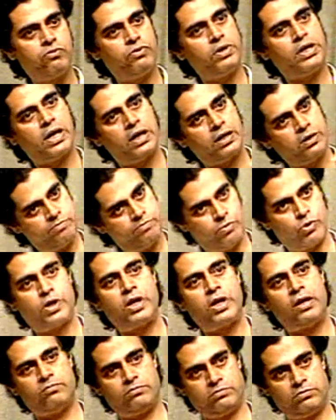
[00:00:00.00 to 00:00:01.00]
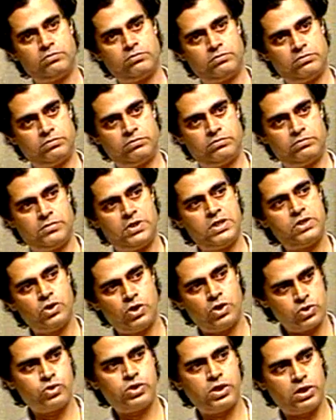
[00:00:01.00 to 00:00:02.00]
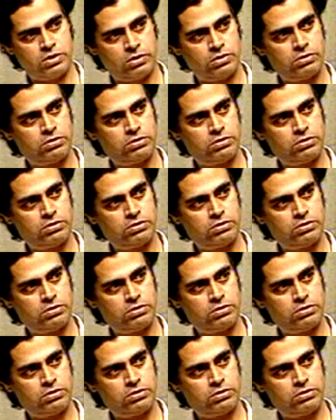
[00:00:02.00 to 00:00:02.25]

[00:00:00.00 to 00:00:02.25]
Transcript: we can program. It is also done.